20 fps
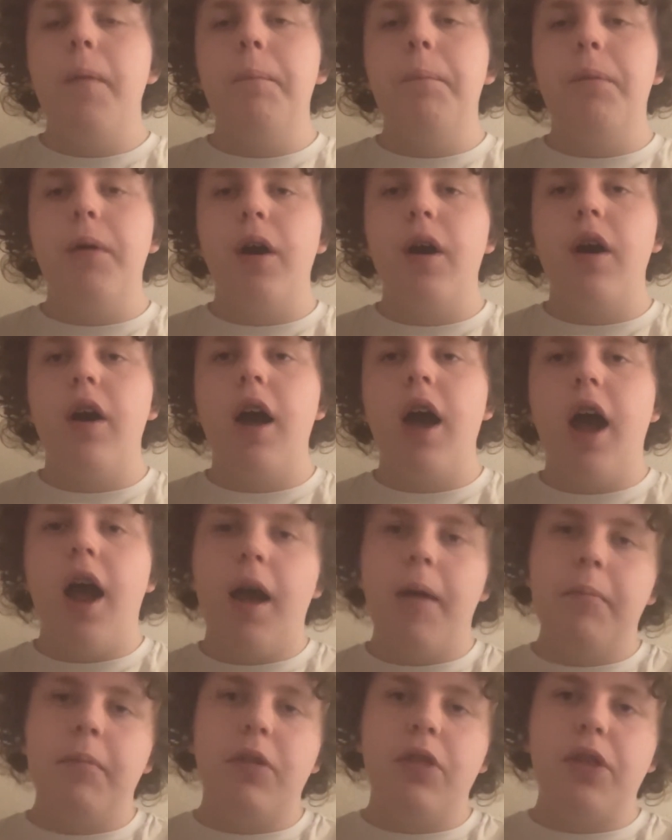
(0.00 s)
But
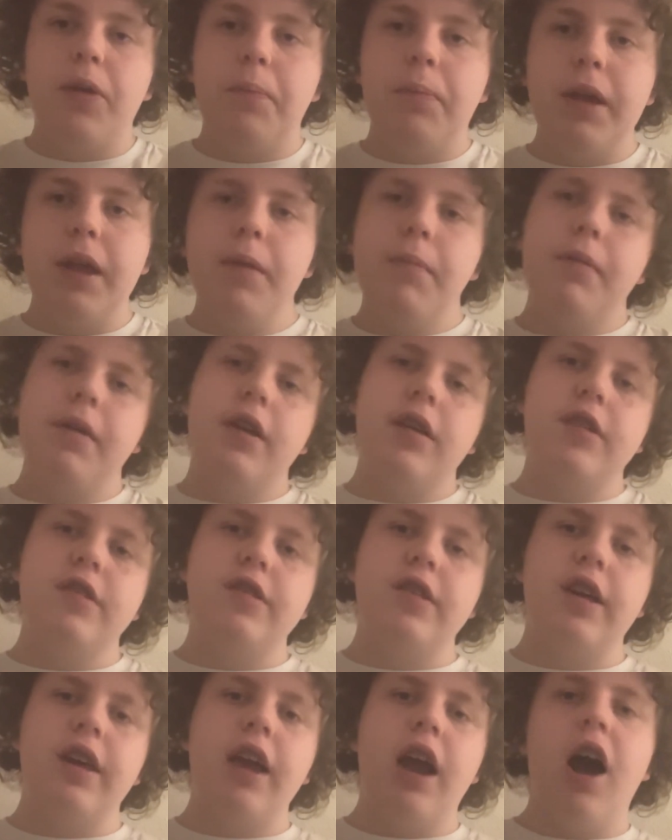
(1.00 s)
the
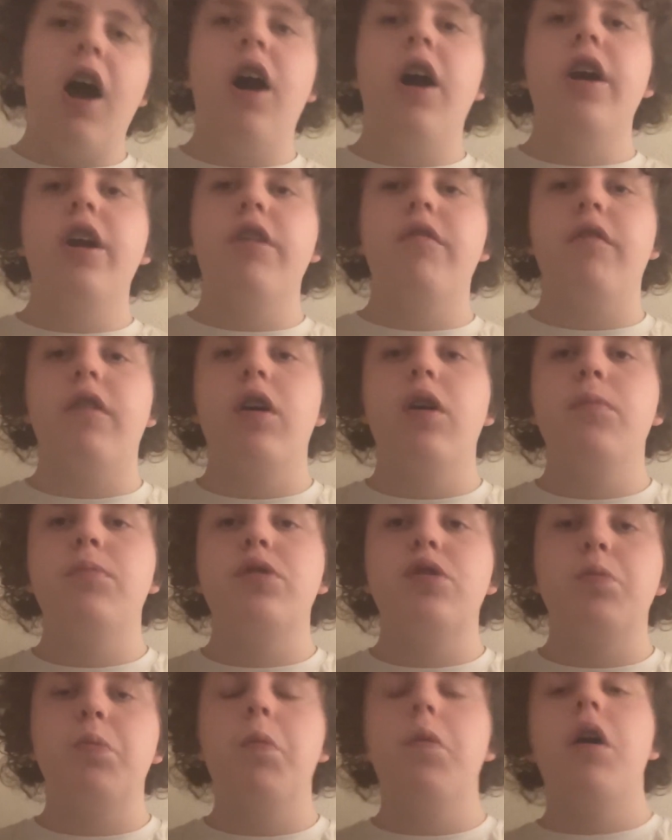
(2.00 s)
BBC
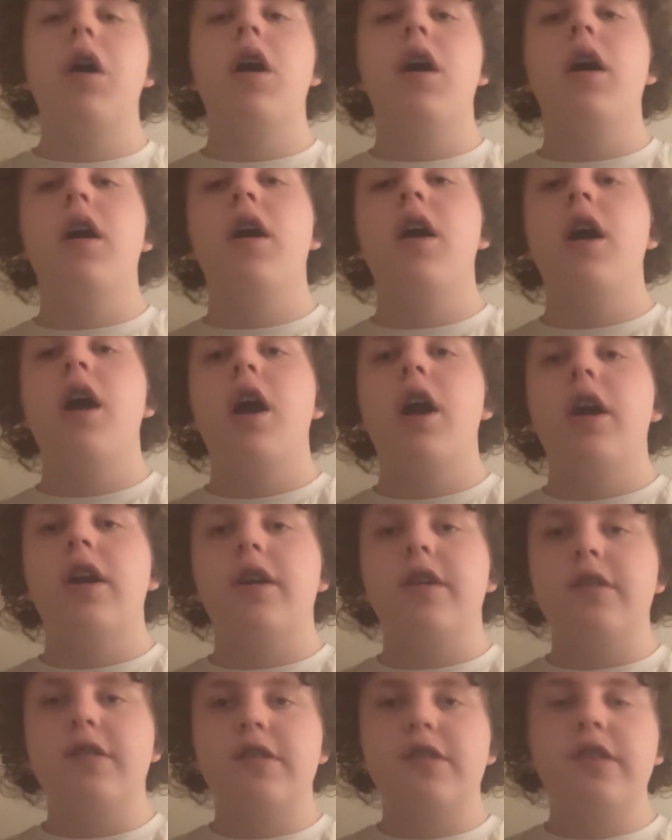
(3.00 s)
higher-ups were
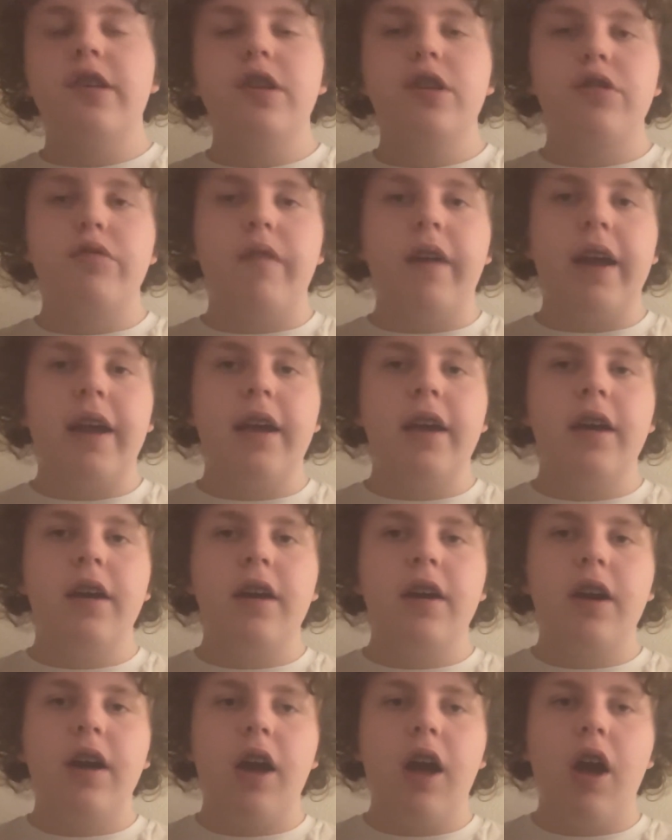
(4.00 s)

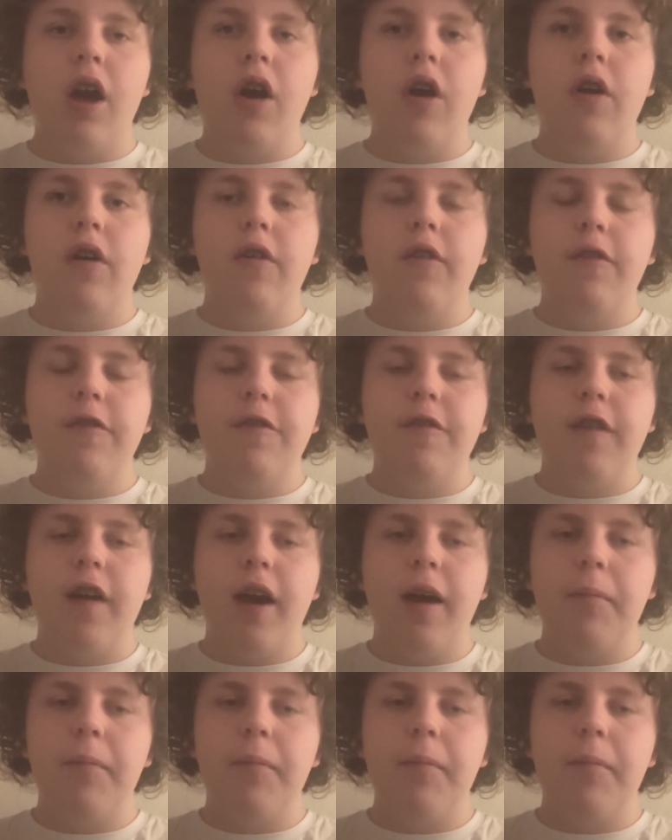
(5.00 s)
considering of